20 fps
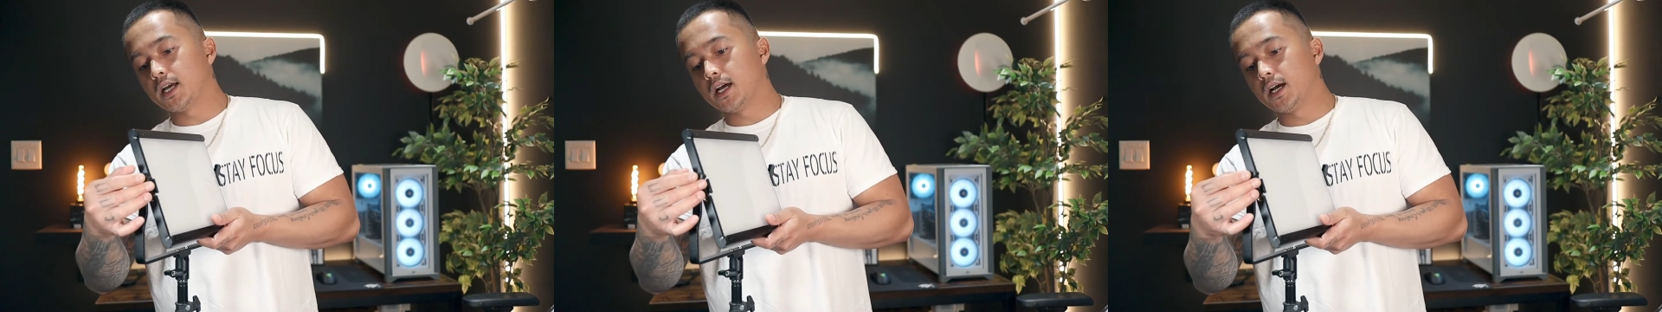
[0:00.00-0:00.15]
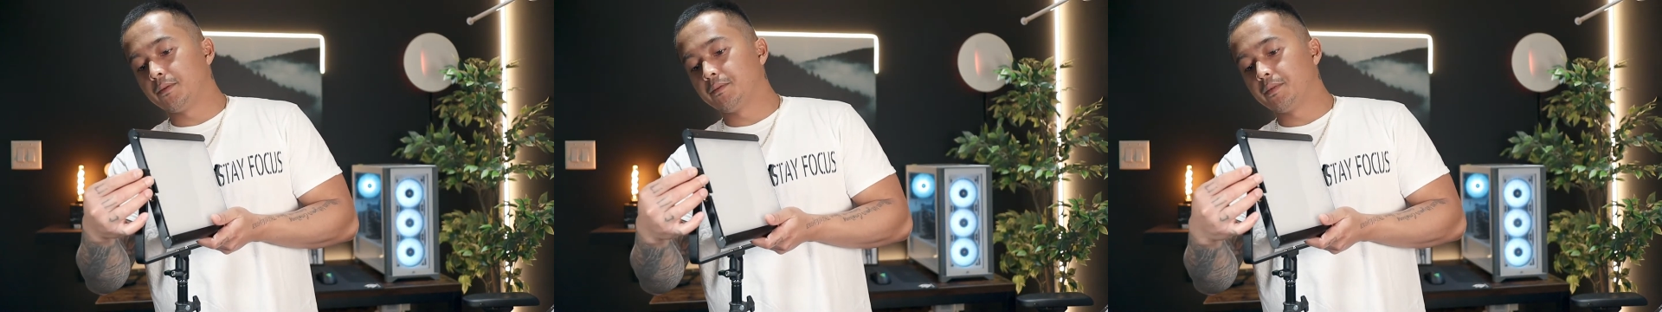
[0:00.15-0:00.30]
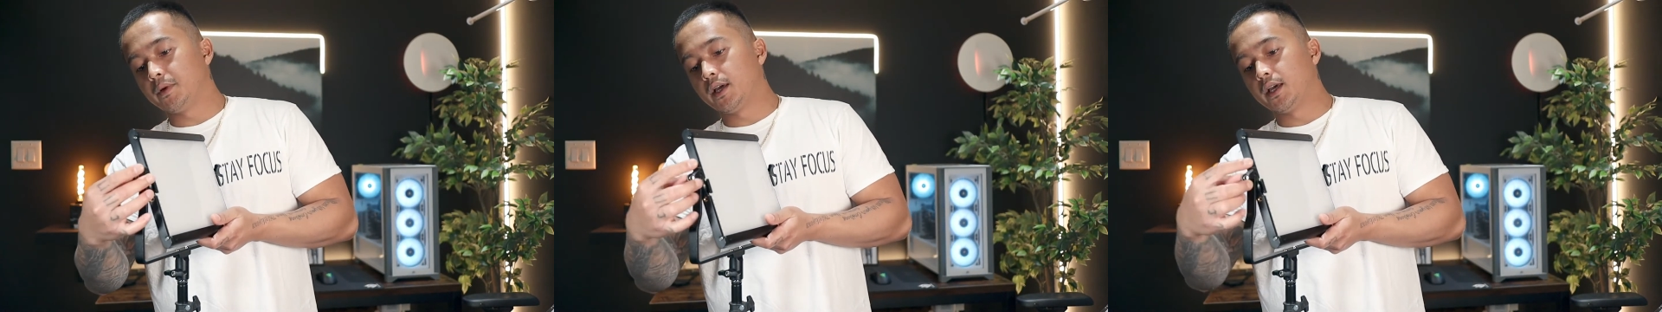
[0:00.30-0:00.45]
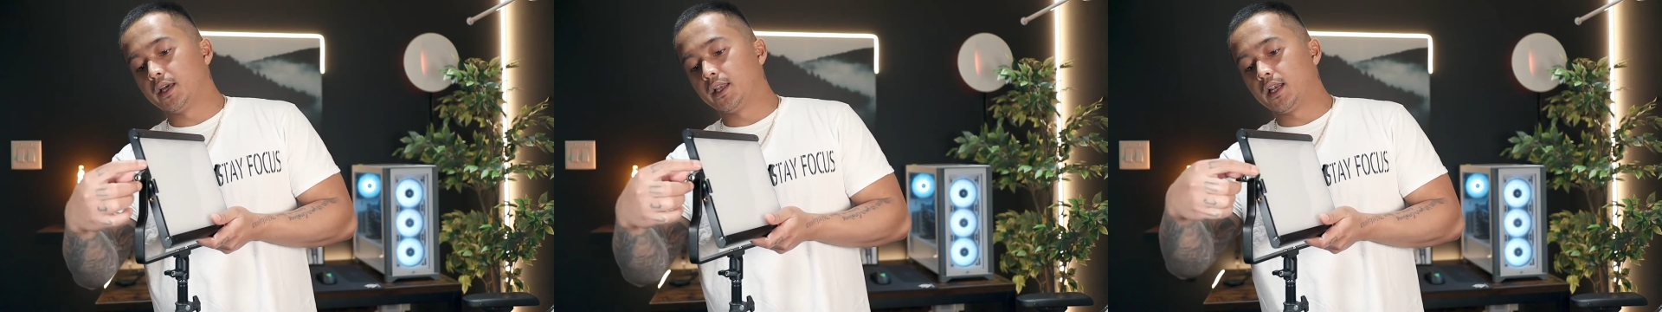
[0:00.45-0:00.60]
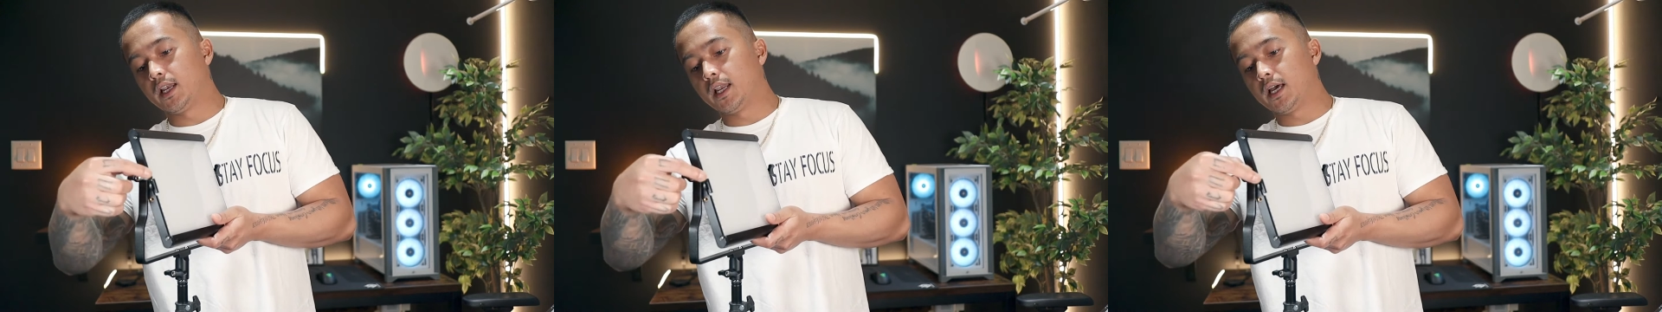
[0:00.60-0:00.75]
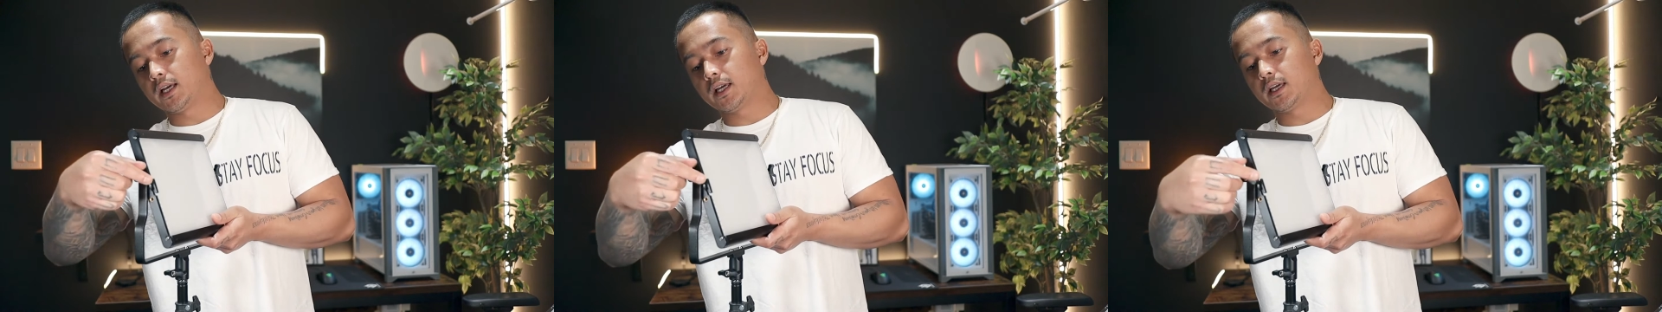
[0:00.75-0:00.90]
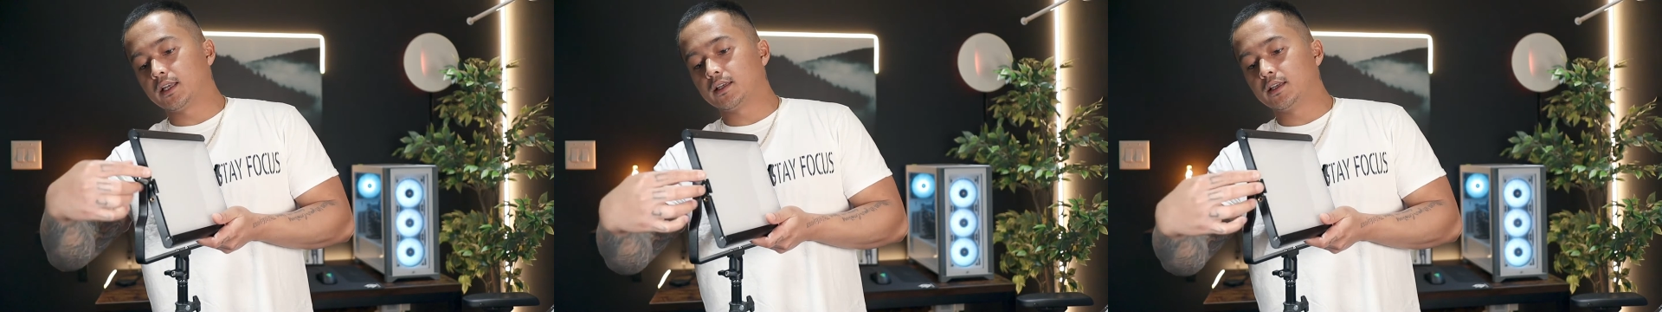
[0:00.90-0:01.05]
up and
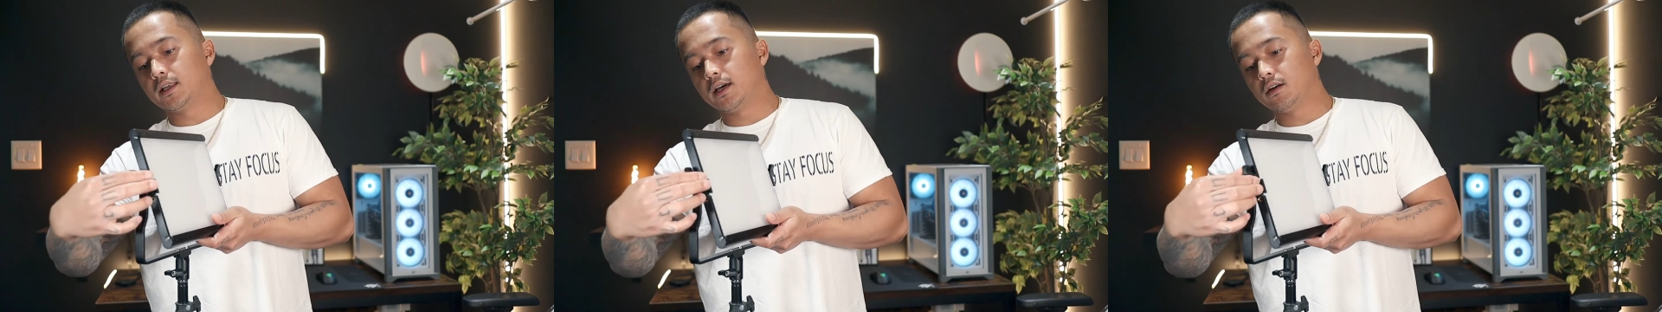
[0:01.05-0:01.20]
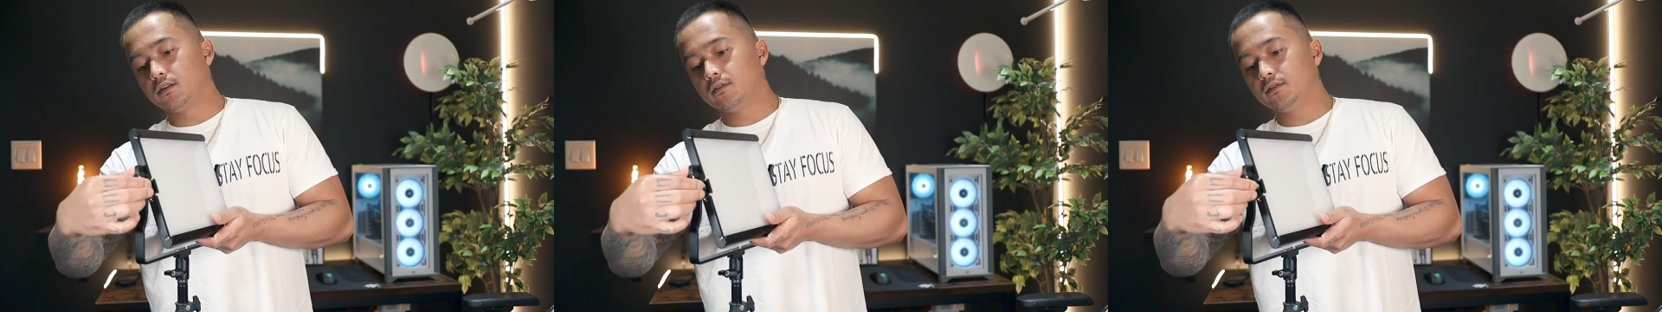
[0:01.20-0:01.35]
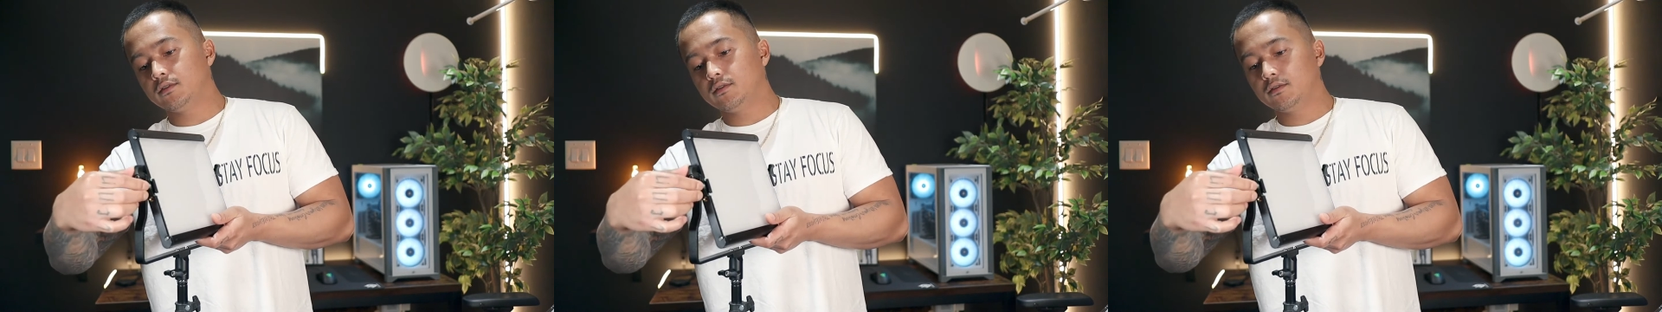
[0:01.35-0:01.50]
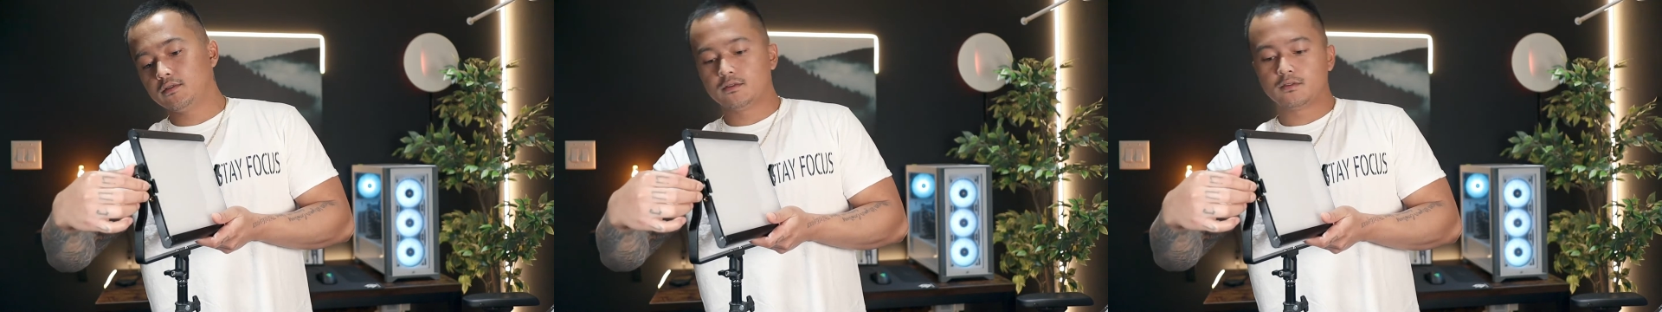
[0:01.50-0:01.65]
lock it down,